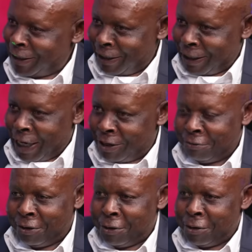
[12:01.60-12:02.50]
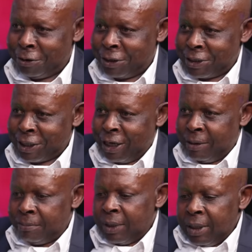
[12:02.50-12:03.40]
and diving all the
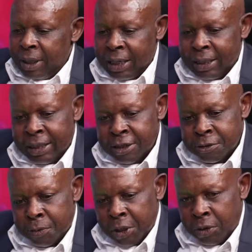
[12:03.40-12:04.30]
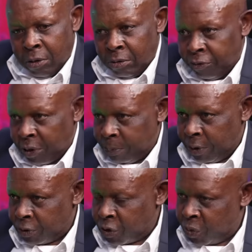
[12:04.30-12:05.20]
time. And this went on for
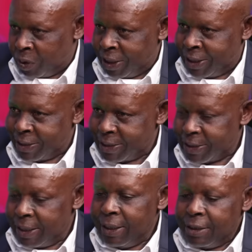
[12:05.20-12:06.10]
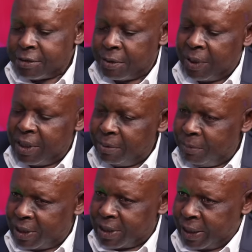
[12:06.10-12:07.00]
about two years. Mm. So when the
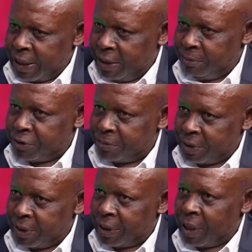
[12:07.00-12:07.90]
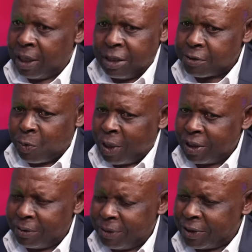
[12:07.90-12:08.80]
matter came to me, I asked one
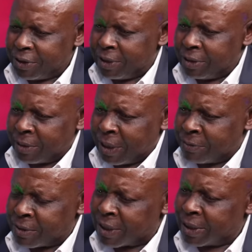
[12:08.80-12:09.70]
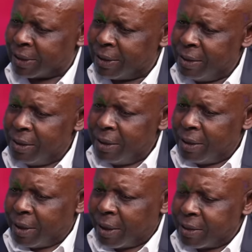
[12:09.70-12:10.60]
question to counsel.
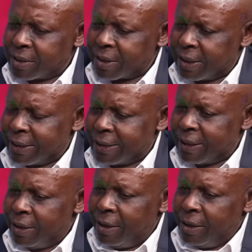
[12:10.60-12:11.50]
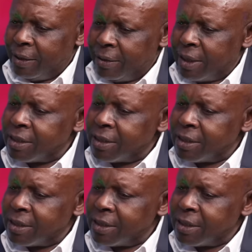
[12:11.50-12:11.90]
I said, there